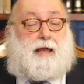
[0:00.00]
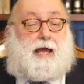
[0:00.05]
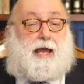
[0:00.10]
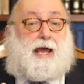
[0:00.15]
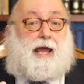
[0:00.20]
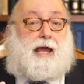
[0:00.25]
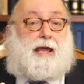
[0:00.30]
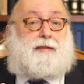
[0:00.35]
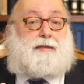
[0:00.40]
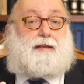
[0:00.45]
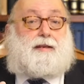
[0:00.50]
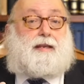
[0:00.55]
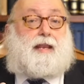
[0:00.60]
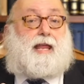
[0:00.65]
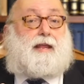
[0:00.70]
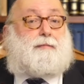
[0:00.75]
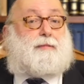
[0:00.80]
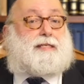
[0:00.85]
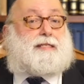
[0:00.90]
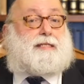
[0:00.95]
and the
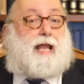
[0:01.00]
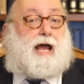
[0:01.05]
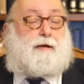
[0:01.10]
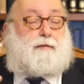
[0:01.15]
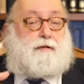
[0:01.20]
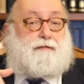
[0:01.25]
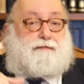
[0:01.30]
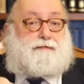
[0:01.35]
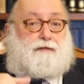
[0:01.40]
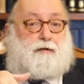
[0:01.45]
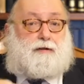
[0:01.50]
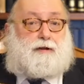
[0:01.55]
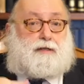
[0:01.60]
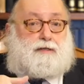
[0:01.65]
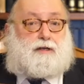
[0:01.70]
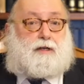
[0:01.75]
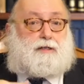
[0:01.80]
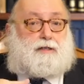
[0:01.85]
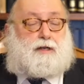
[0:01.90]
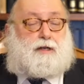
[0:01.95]
name is not referring
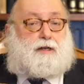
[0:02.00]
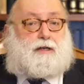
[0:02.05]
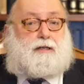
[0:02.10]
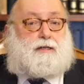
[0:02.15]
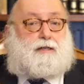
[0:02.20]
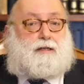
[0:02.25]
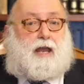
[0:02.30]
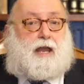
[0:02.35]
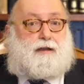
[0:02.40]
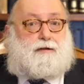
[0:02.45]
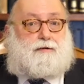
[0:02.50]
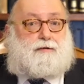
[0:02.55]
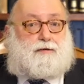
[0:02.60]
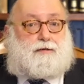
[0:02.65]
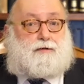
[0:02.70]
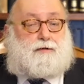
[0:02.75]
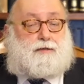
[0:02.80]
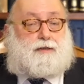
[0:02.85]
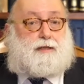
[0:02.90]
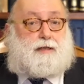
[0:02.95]
just to
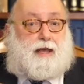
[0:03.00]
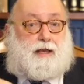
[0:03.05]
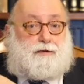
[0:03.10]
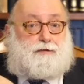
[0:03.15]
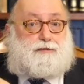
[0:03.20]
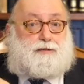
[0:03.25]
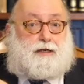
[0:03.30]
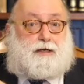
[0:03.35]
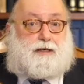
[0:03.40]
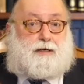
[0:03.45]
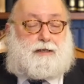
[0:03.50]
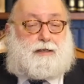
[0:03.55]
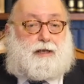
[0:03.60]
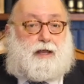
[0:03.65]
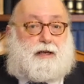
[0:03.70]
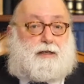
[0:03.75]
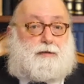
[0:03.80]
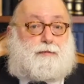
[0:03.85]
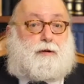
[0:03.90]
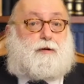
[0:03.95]
containers or to the energy in containers,